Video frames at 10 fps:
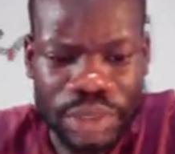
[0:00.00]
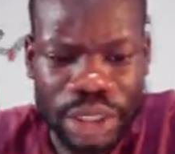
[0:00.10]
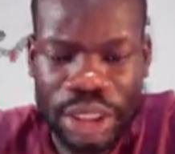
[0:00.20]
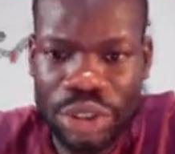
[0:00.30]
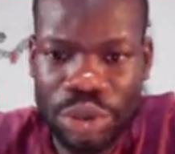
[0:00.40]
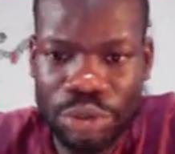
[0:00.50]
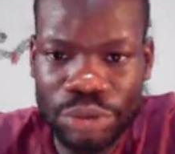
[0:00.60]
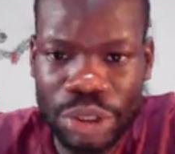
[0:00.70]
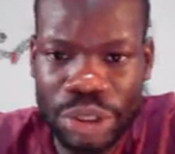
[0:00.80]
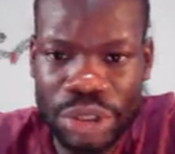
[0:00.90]
these two
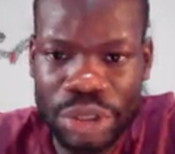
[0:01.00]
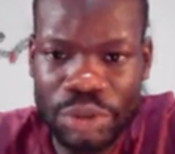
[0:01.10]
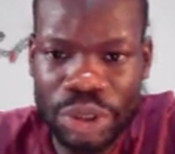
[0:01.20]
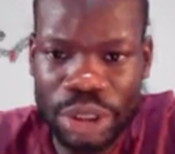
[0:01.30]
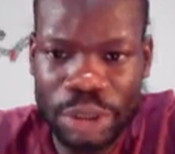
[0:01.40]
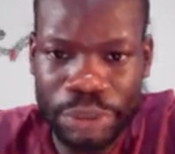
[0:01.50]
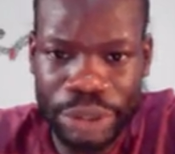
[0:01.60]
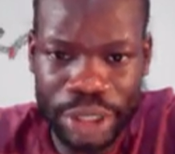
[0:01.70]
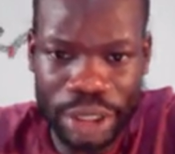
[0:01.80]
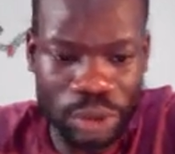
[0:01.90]
features, which is
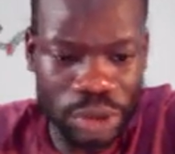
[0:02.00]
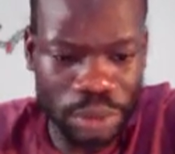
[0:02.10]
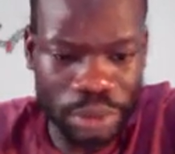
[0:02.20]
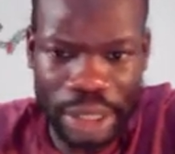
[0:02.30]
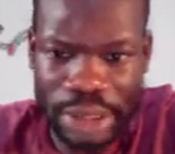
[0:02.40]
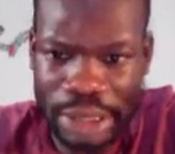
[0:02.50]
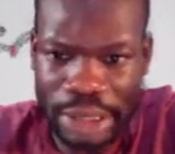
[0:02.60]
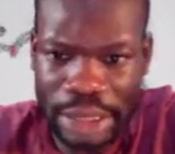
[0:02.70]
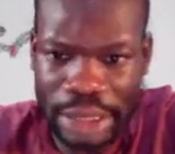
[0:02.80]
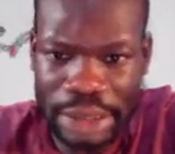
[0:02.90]
predicted closing price
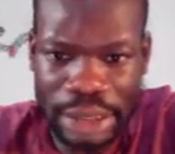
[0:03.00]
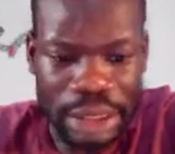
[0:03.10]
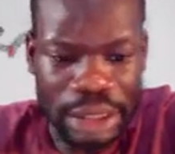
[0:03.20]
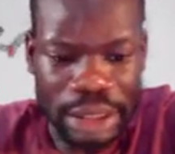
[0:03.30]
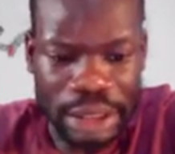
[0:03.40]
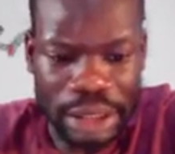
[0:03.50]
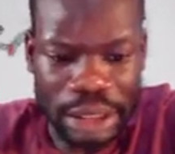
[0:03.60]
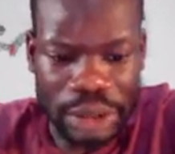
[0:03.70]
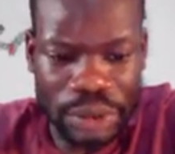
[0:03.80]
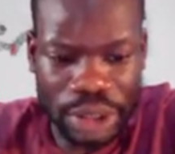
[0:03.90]
and the
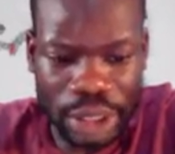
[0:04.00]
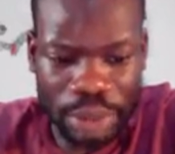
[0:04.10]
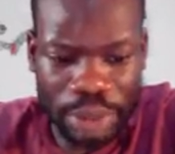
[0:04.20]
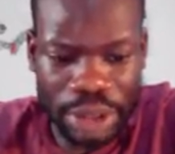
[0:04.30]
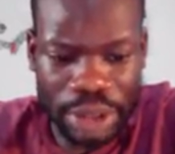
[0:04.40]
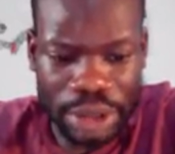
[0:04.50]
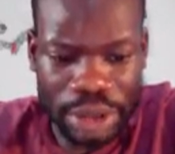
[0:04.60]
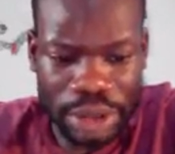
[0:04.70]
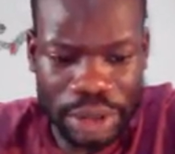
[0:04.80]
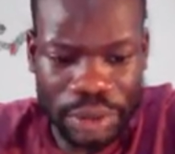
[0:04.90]
new
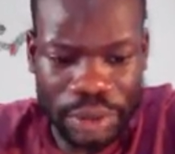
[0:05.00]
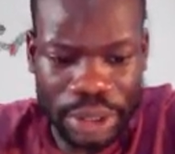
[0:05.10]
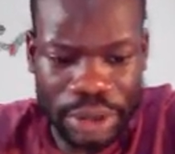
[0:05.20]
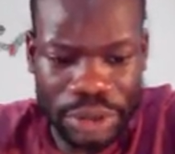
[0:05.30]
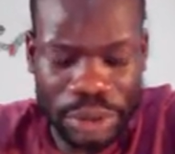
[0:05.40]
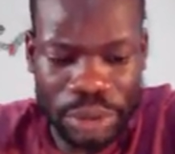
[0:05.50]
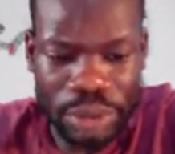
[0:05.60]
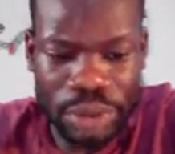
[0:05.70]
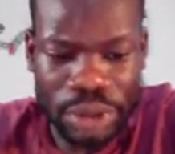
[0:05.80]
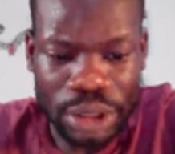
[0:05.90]
sentiments, all right.
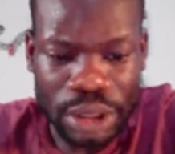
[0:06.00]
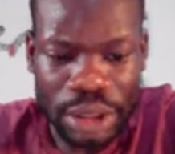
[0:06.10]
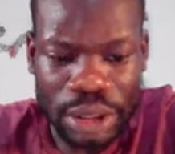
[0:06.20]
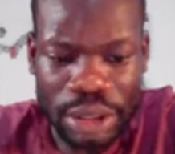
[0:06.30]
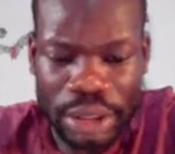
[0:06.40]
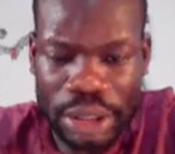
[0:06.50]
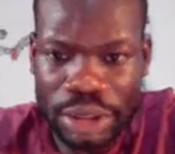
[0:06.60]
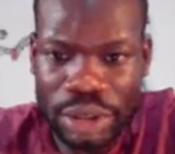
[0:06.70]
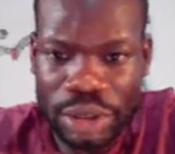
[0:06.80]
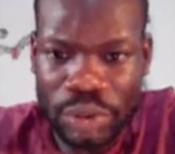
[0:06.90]
So
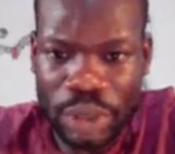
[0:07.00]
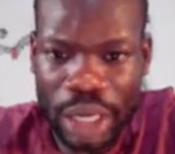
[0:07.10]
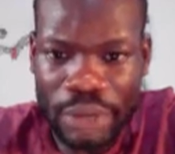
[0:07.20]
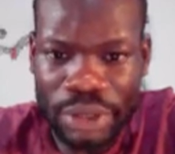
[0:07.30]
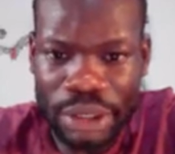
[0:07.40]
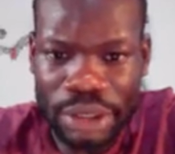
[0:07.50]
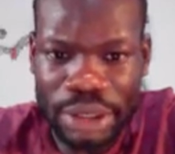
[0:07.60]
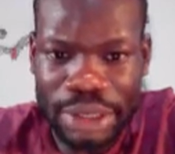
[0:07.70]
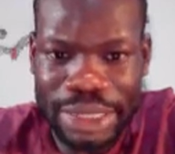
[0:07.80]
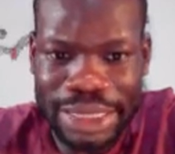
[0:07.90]
this will have the
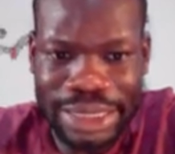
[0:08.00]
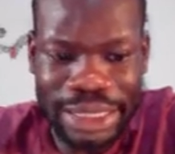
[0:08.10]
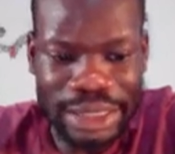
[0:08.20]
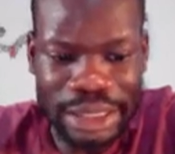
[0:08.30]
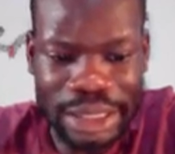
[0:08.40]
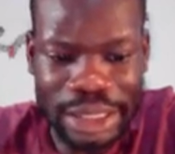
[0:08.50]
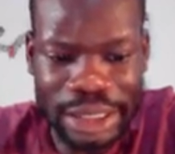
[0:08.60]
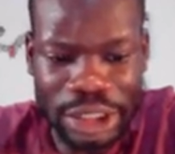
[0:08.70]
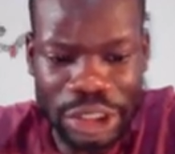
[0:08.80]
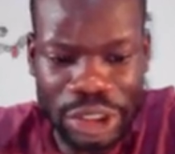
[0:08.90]

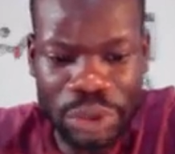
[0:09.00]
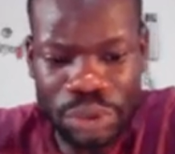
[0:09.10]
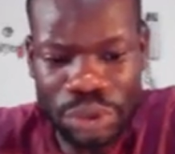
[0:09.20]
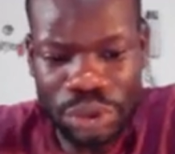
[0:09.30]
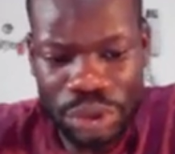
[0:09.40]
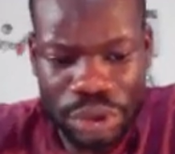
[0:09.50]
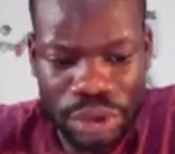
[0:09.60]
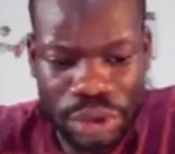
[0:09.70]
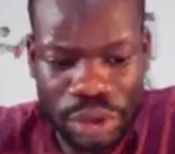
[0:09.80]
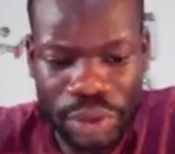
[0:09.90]
latest
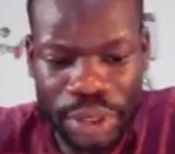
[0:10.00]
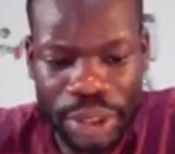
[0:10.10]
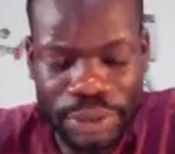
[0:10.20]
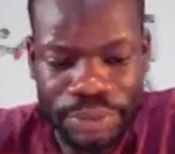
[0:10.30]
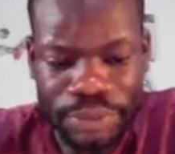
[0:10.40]
news, all right,